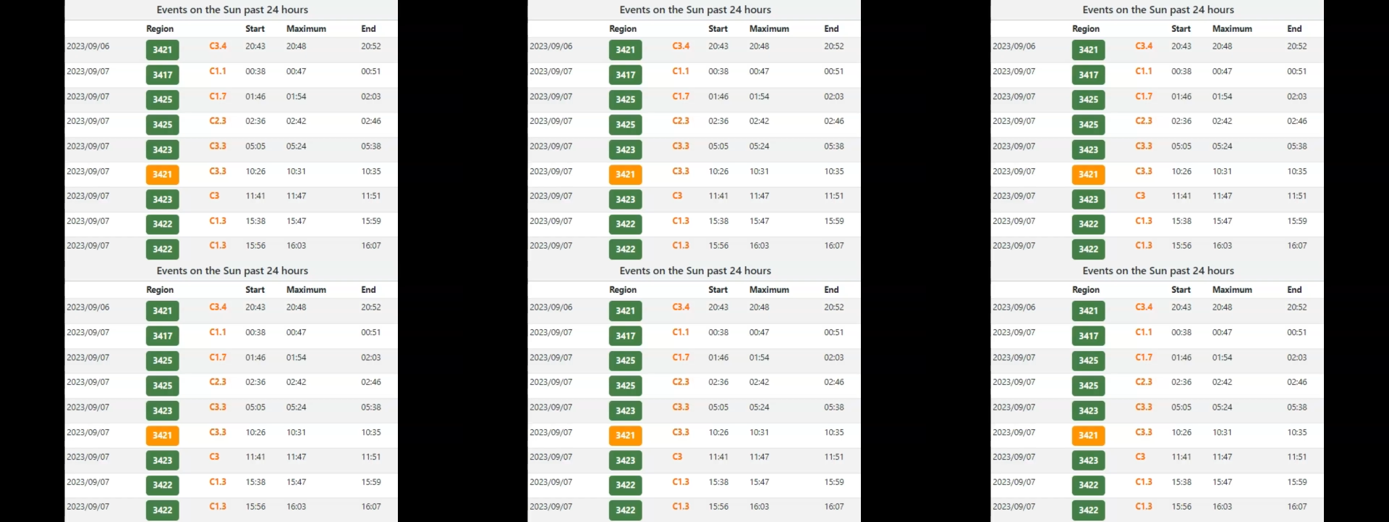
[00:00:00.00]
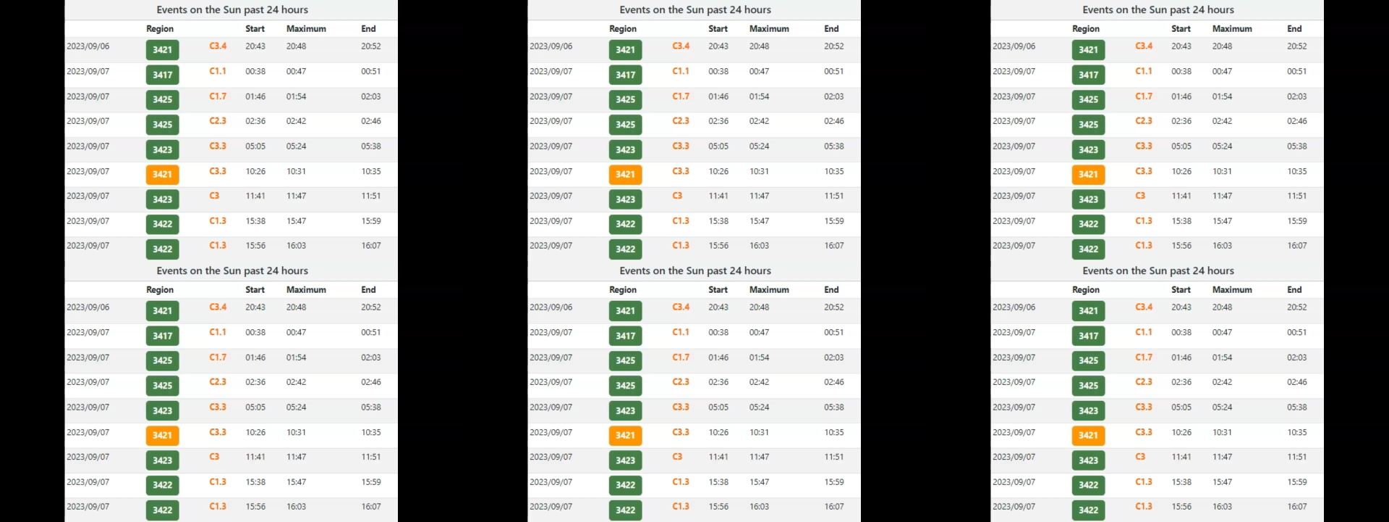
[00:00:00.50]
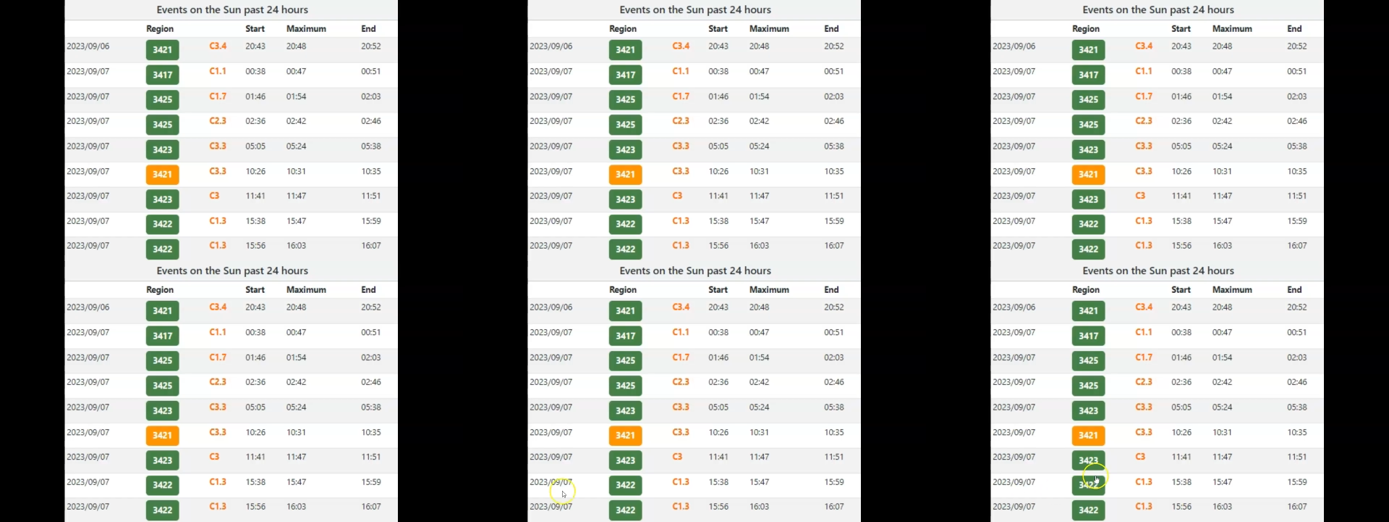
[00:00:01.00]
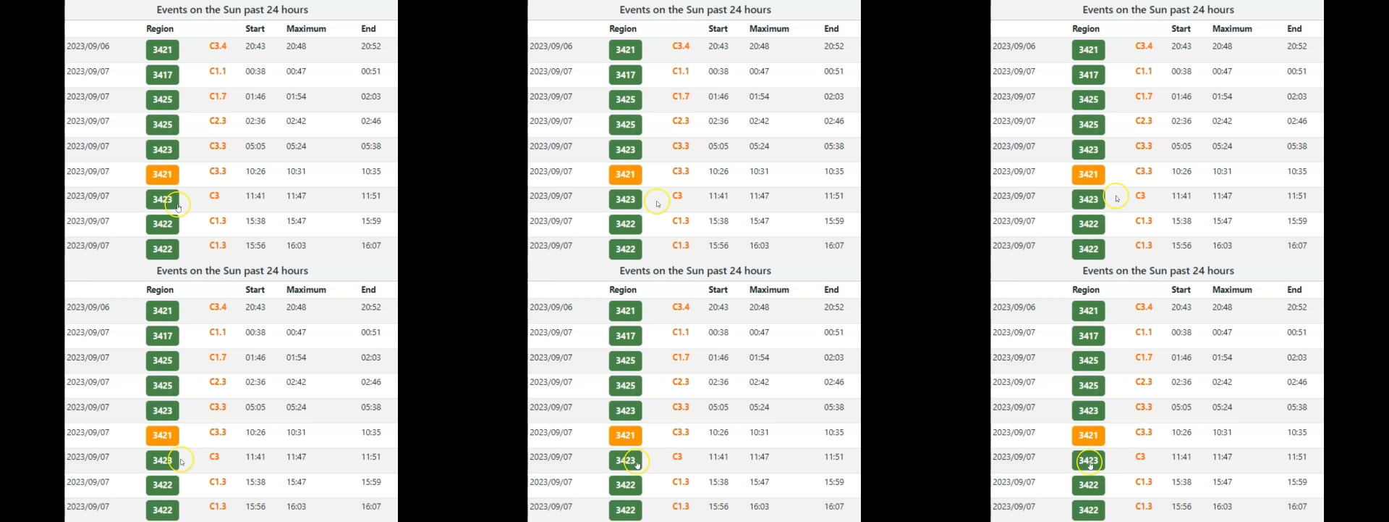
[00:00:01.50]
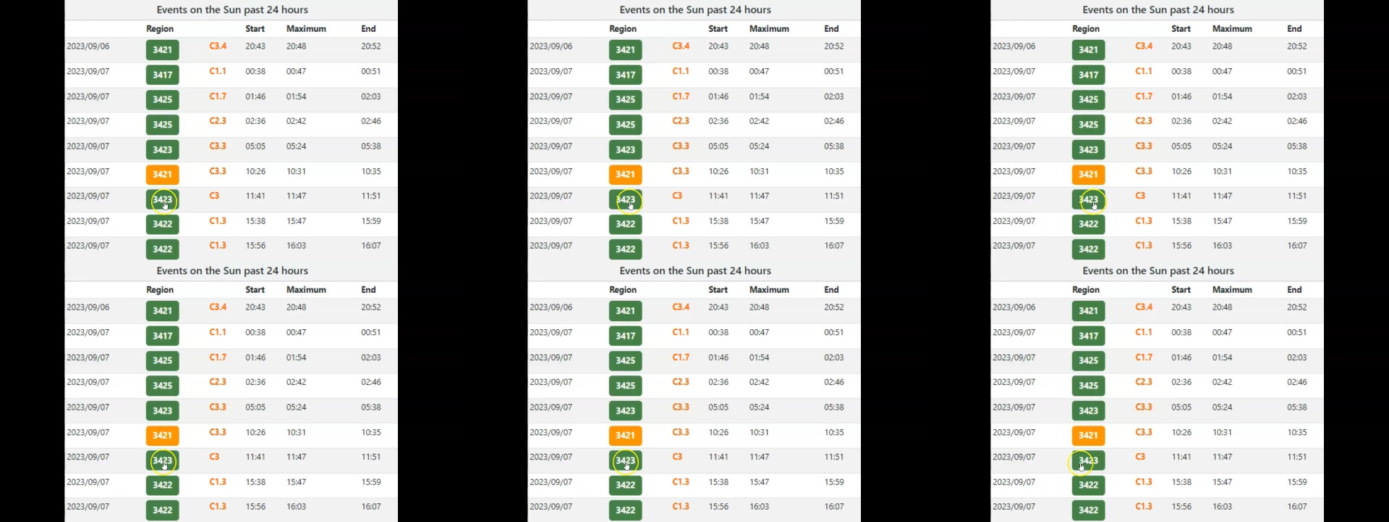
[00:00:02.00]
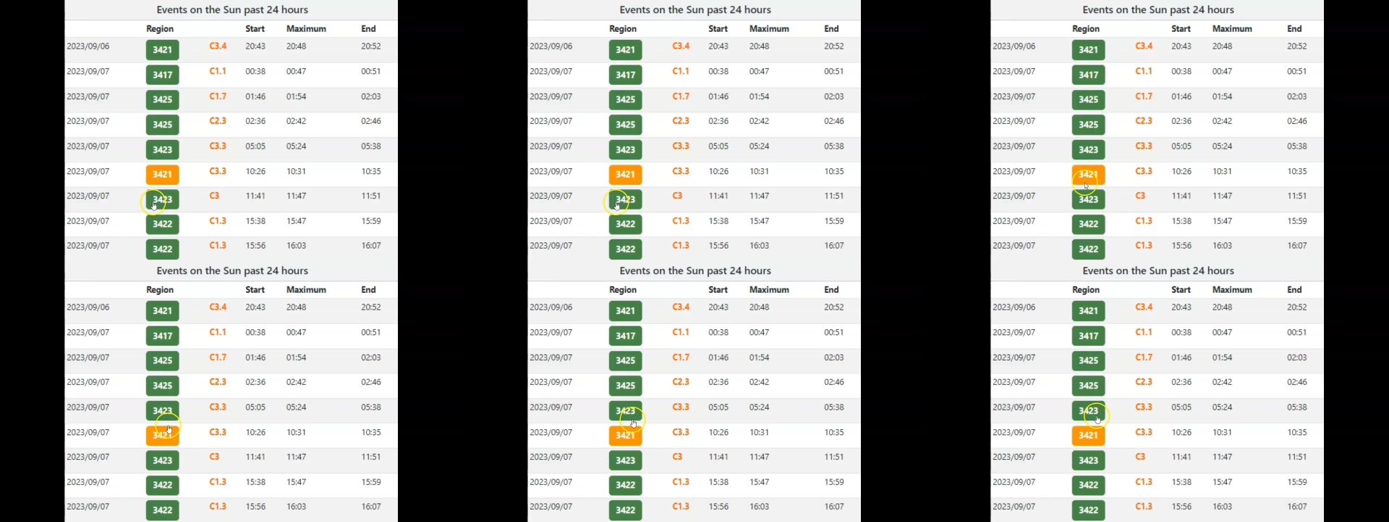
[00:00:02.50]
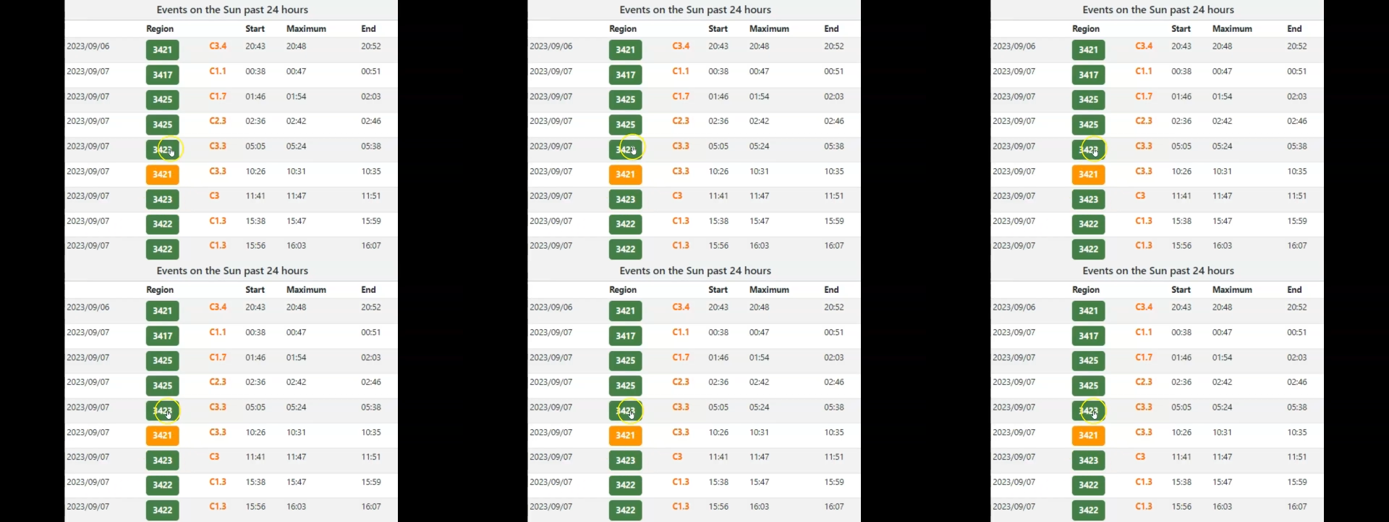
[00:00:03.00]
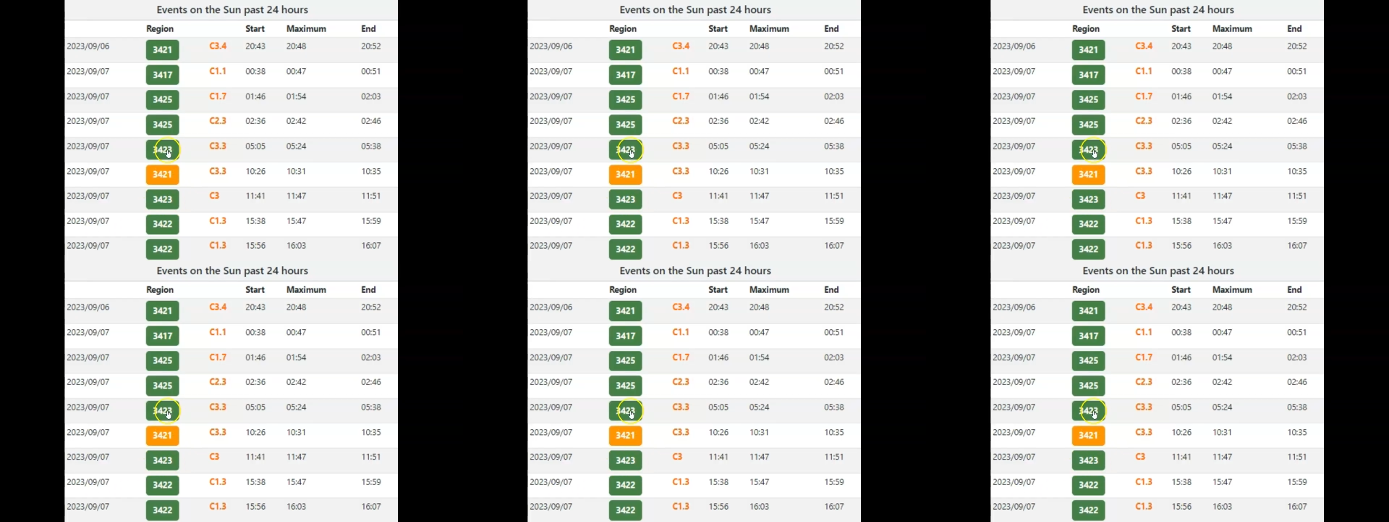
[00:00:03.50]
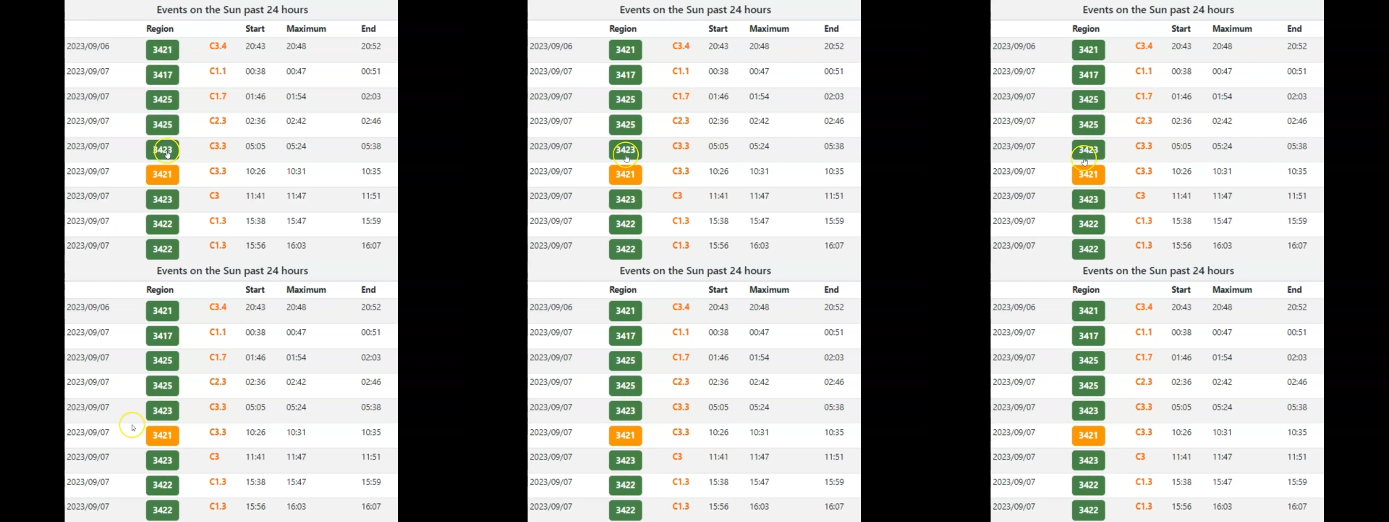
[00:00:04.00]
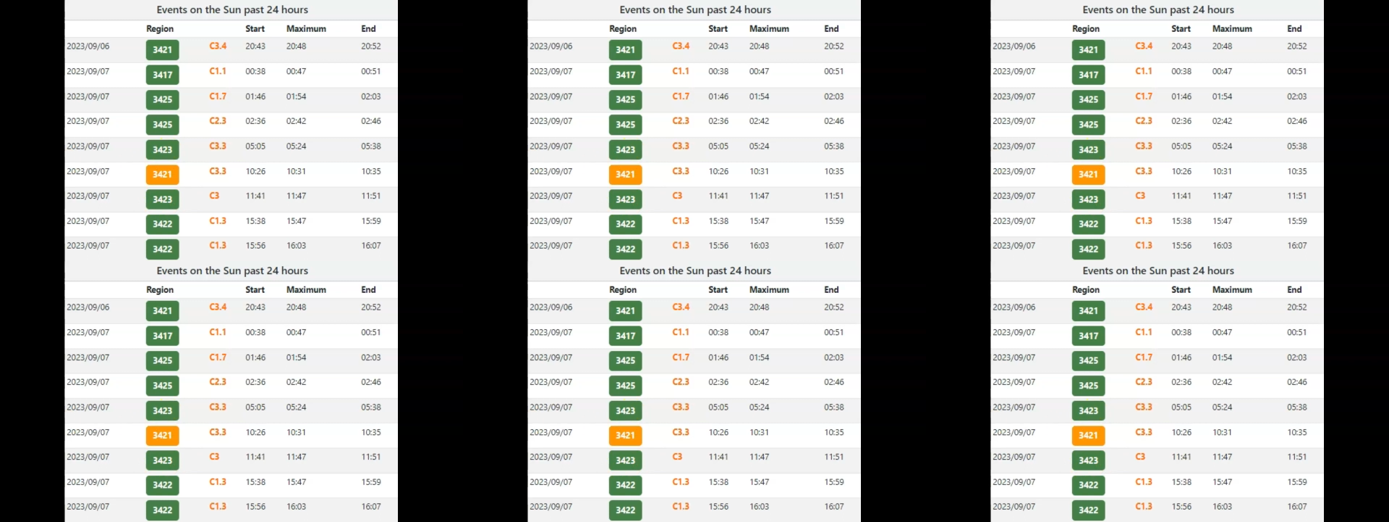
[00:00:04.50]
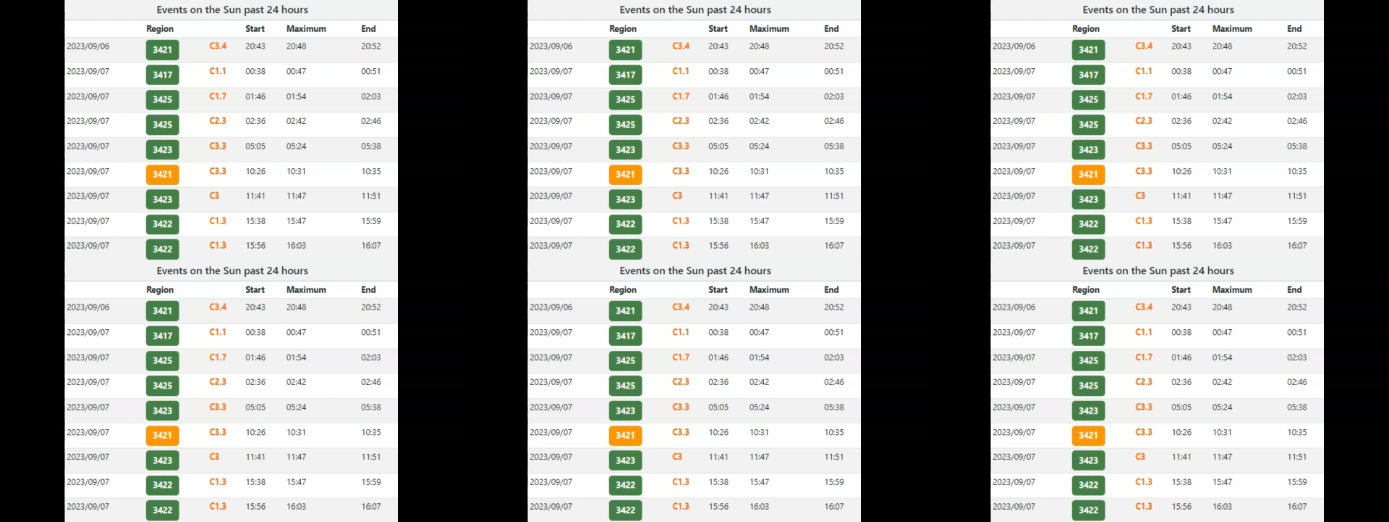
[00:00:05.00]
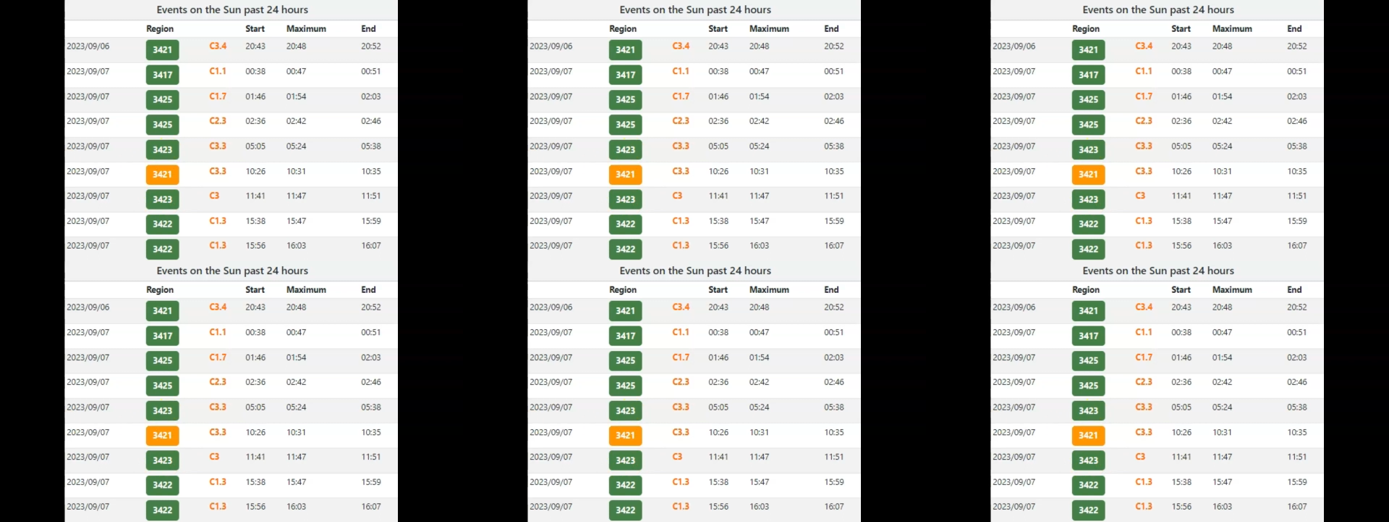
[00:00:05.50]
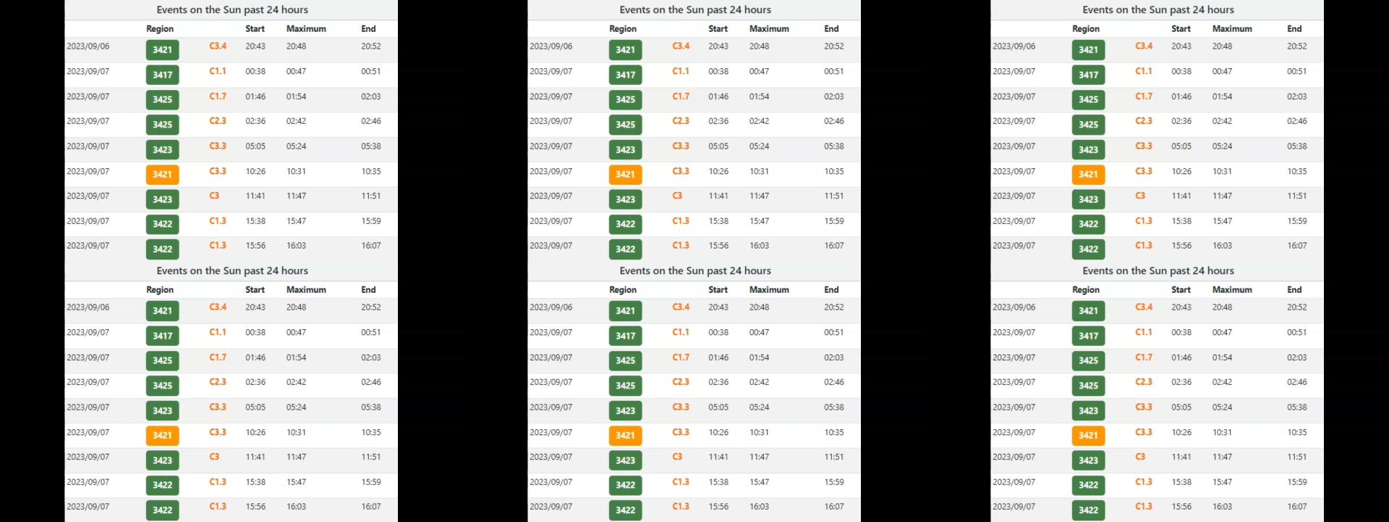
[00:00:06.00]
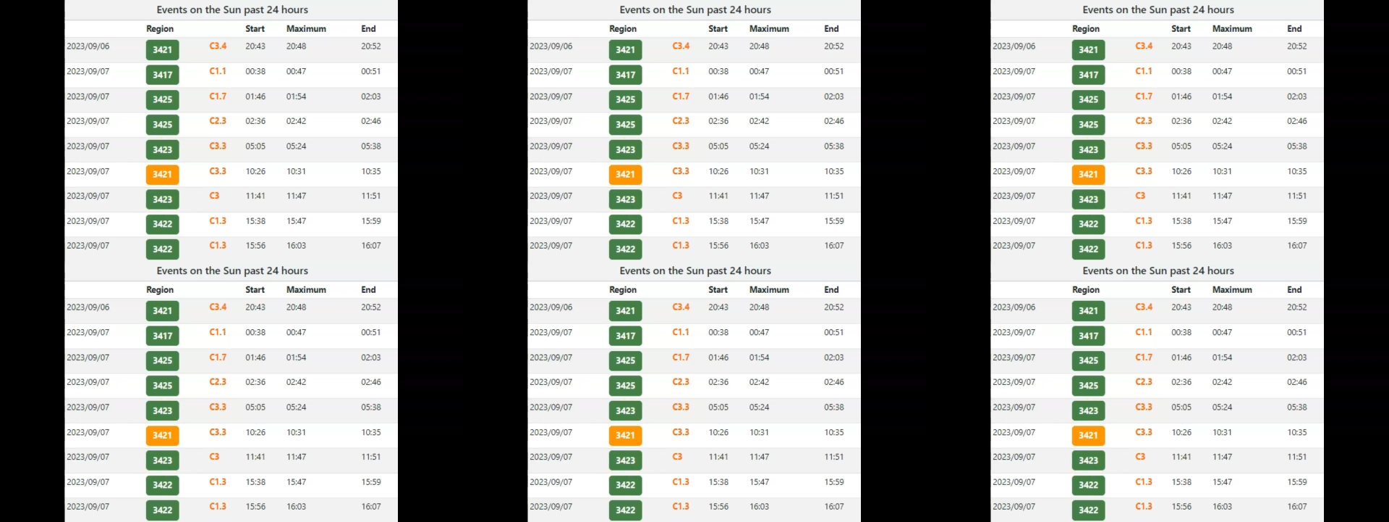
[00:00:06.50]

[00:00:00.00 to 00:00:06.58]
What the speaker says: [unreadable: no face in view]